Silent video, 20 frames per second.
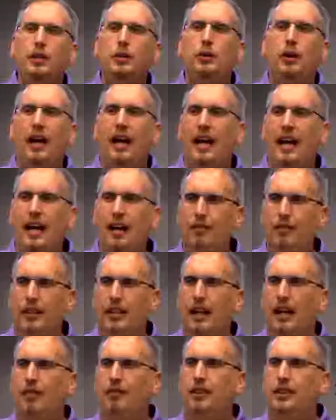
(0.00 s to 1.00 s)
you have
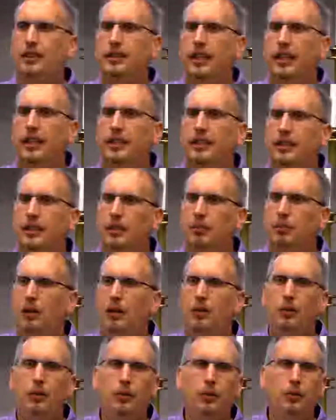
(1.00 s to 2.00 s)
a conversation
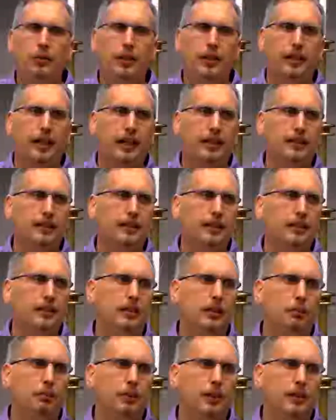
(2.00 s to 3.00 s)
about who the next
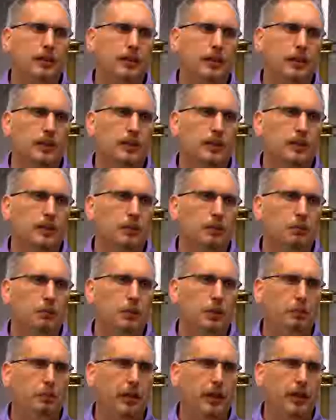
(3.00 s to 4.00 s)
Disney princess
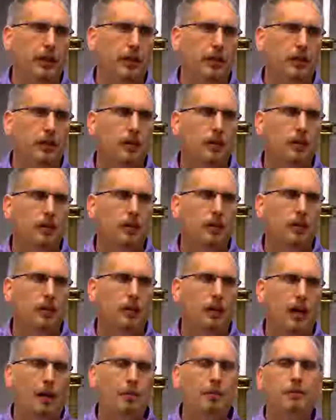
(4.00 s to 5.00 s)
would be?
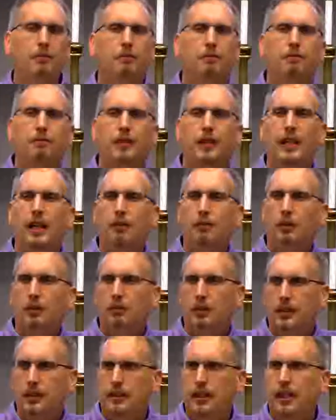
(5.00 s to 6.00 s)
I mean, forget what
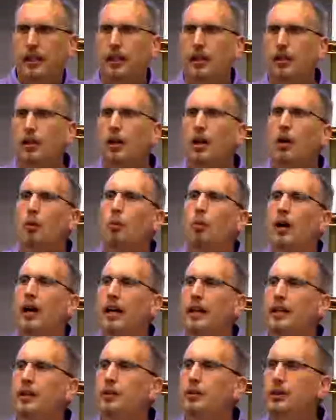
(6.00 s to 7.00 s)
was said here.
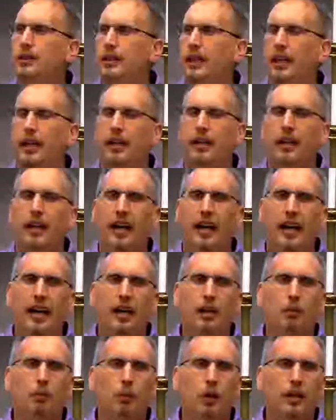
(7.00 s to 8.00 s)
Why do you say,
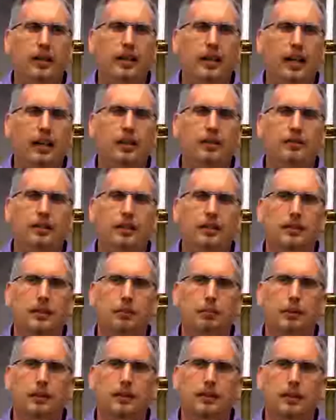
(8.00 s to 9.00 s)
hey, what kind of Disney
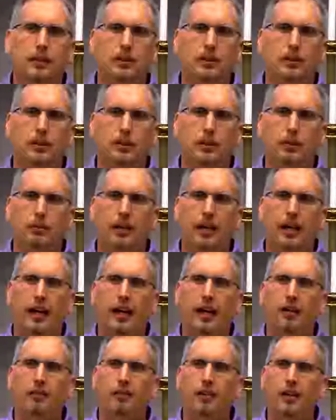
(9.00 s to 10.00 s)
princess should we
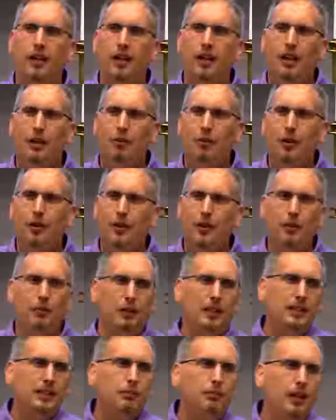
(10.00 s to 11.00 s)
have? Well, the
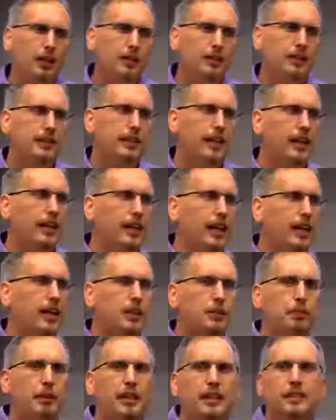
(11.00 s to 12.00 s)
reason why you say that
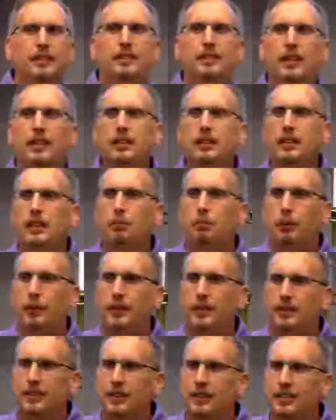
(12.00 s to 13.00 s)
is because Disney
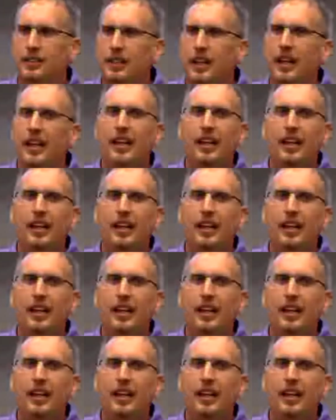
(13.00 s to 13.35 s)
princesses